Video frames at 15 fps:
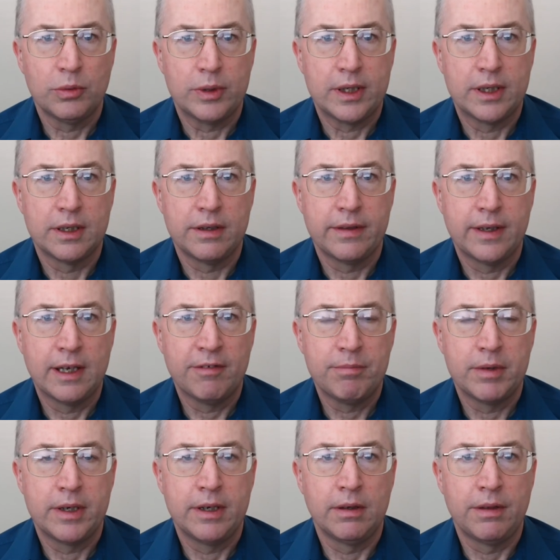week, the
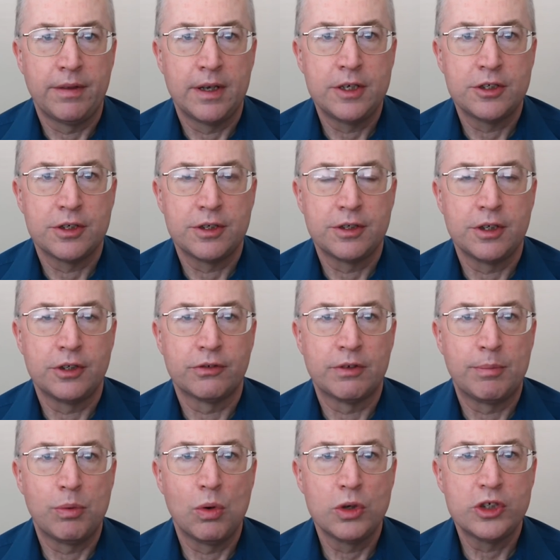government health agency's
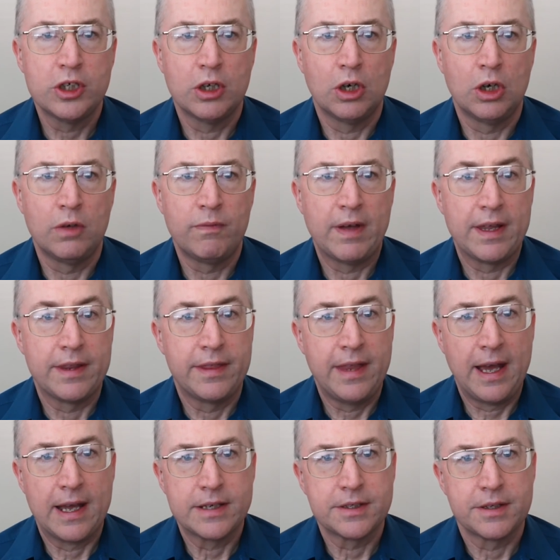reporting of
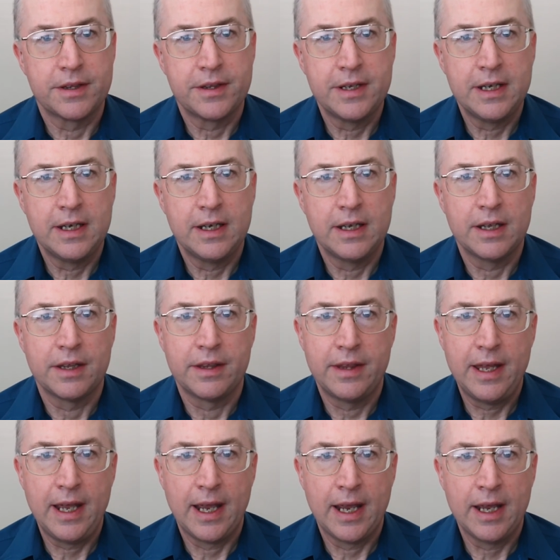that
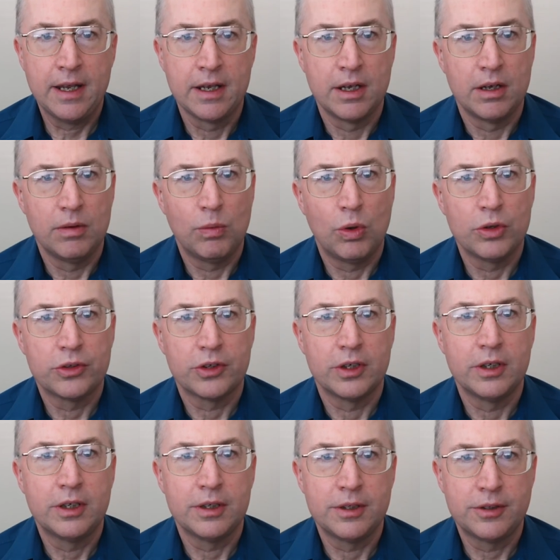thing there was
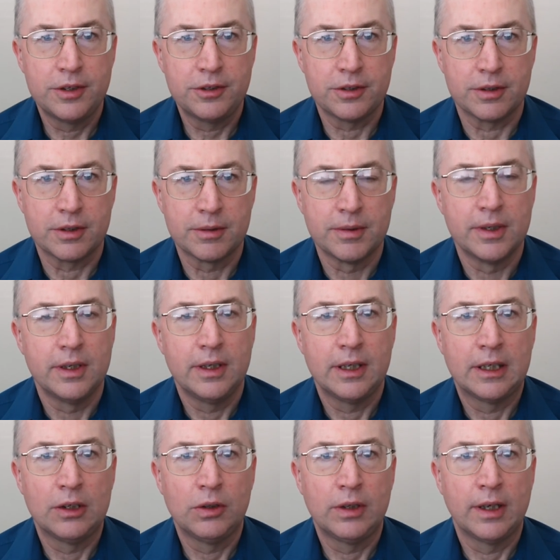consistent.
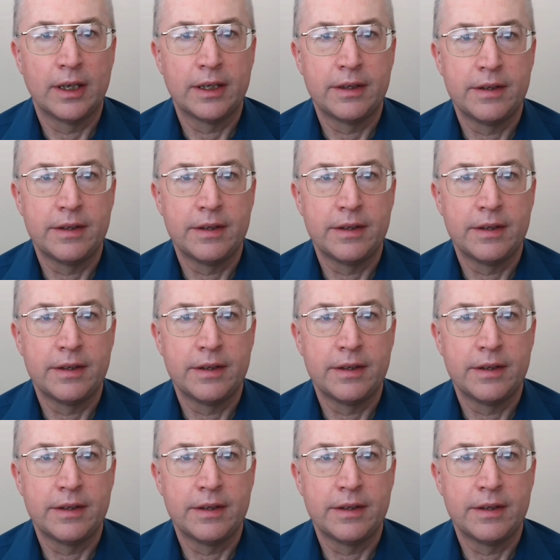It looked like